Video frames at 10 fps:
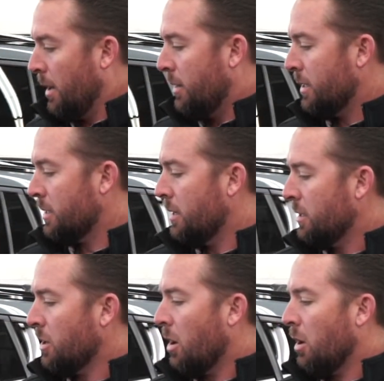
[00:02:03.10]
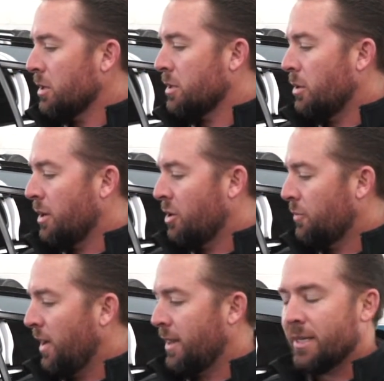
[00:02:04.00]
this car also, to
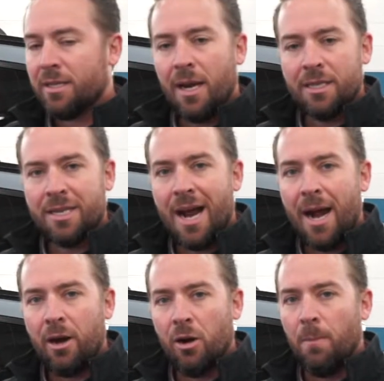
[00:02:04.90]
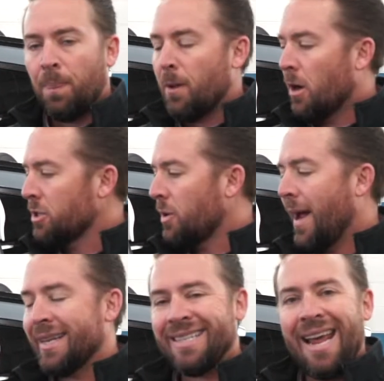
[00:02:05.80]
fit this size tire, also
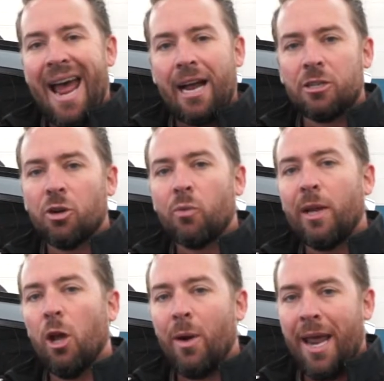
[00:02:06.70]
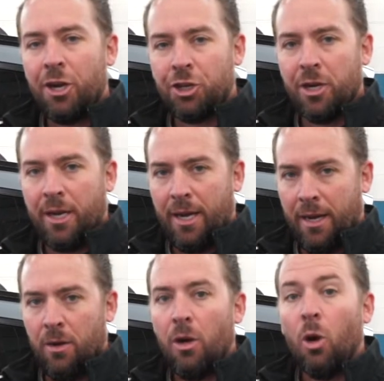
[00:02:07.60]
has the axle relocation
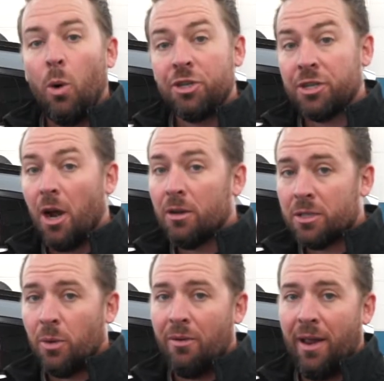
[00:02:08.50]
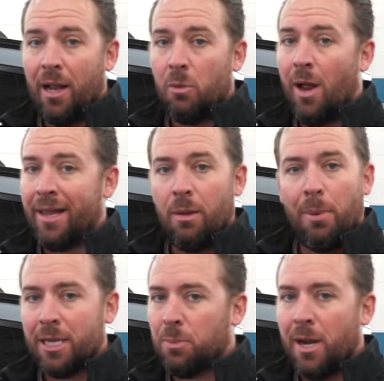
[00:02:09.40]
kit, which is also available at the
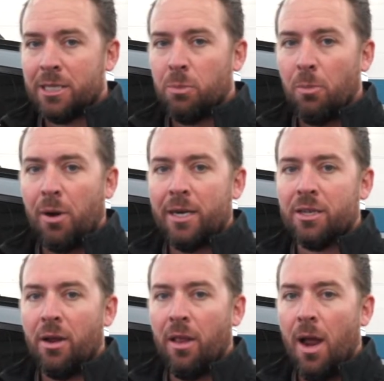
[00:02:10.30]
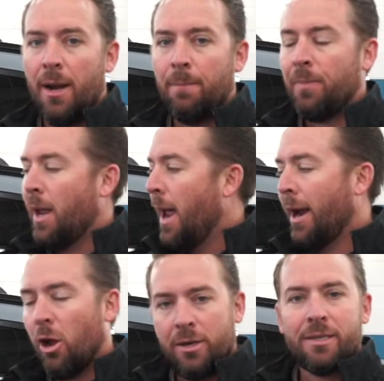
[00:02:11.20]
best possible price online
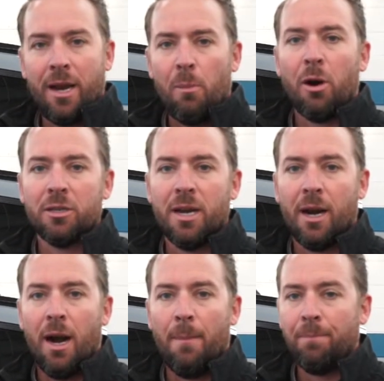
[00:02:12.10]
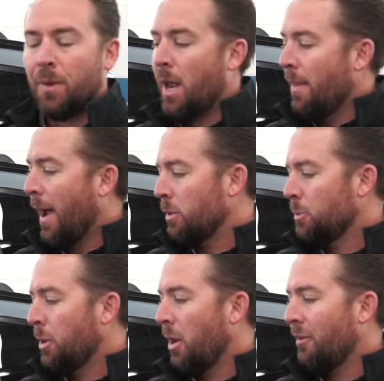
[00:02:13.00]
at alldiscountparts.com. That was
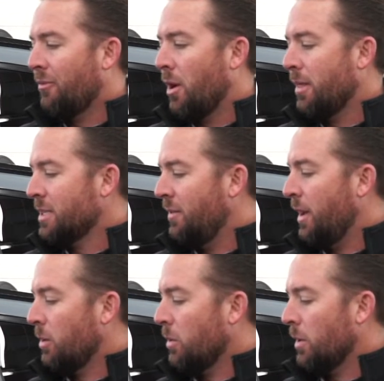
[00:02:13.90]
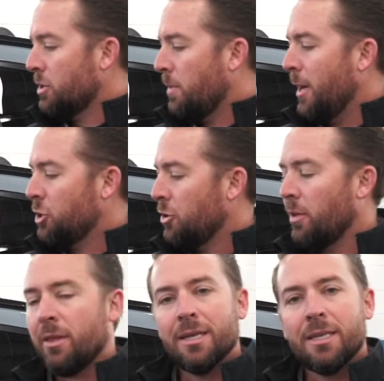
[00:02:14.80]
put on the front of this vehicle to make sure
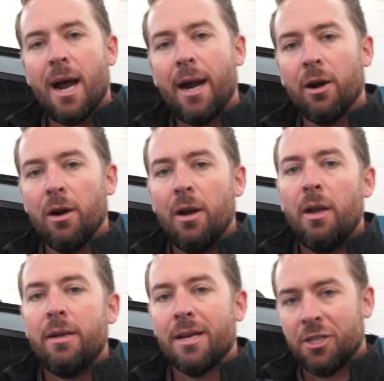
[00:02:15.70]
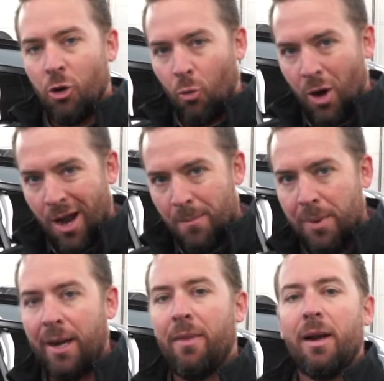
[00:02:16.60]
that this tire doesn't rub,
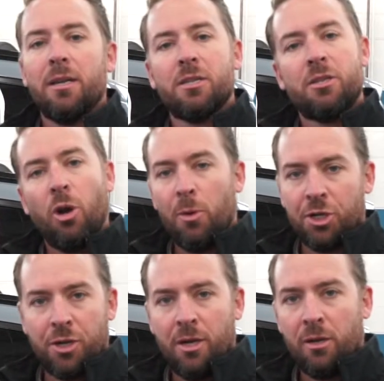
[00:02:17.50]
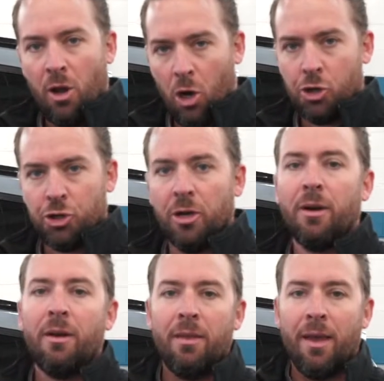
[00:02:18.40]
being that it is so much larger
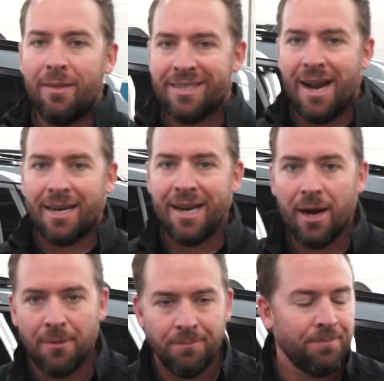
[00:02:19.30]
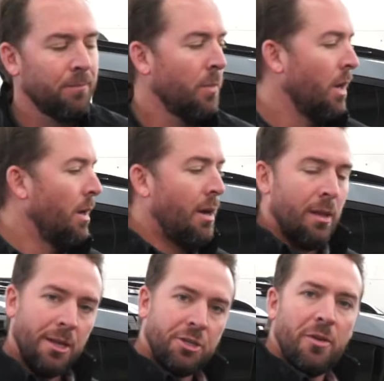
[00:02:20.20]
than the stock tire.
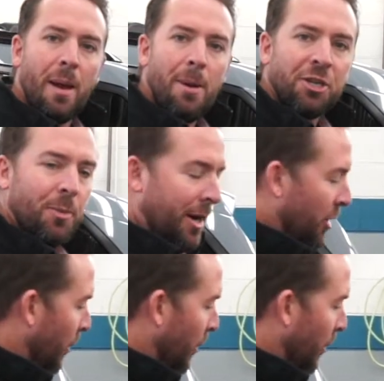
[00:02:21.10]
Let's do that measurement in the